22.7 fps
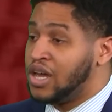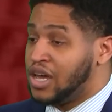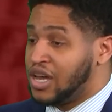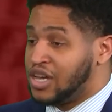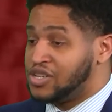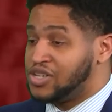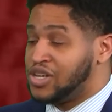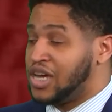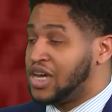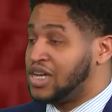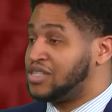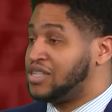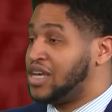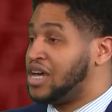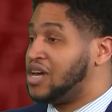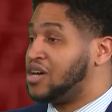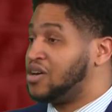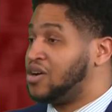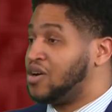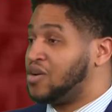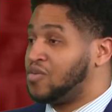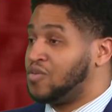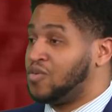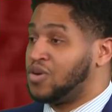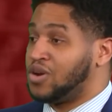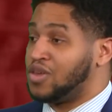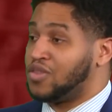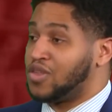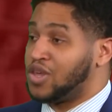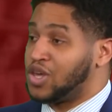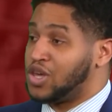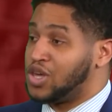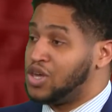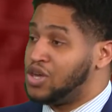She has taken on one of
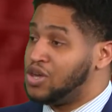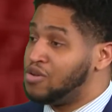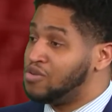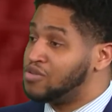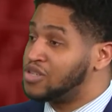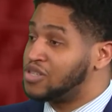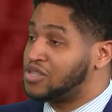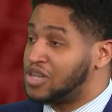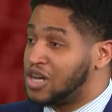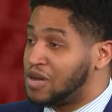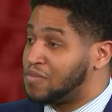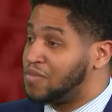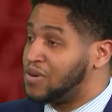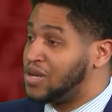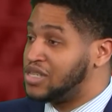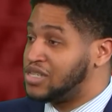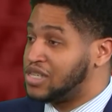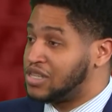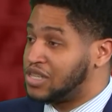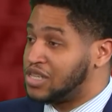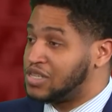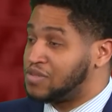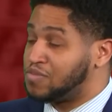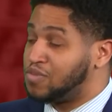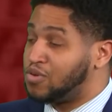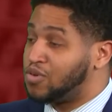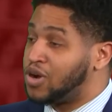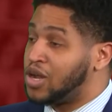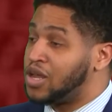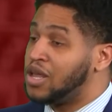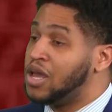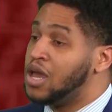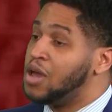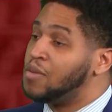the hugest companies at this
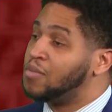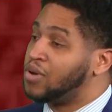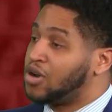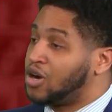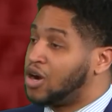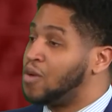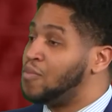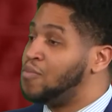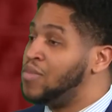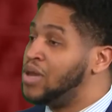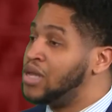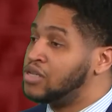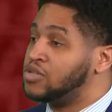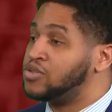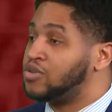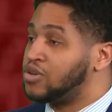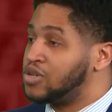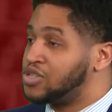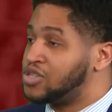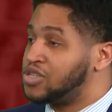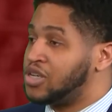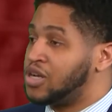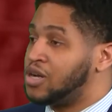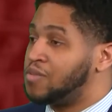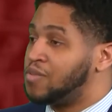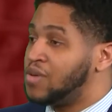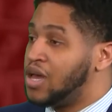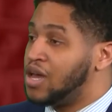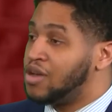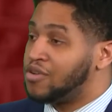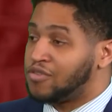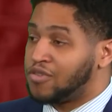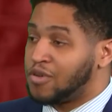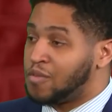point, but her mentorship
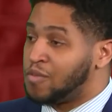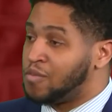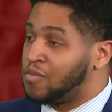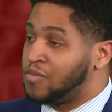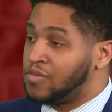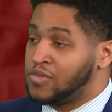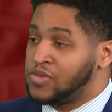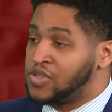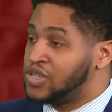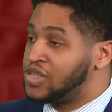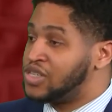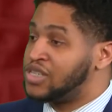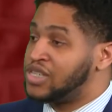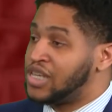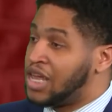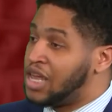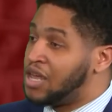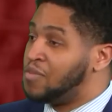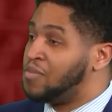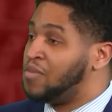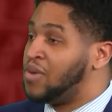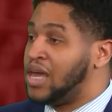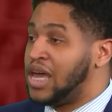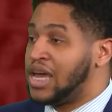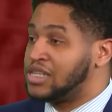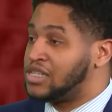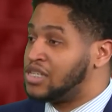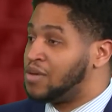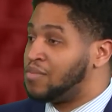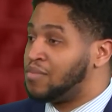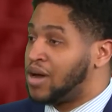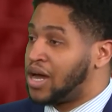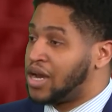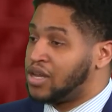from just seeing me as
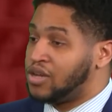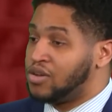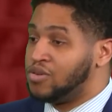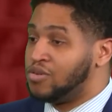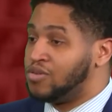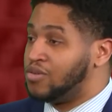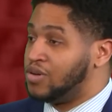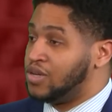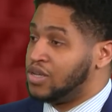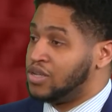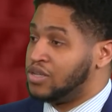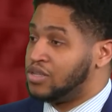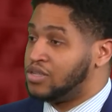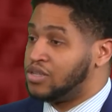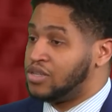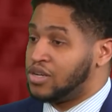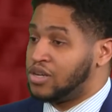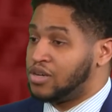somebody who was,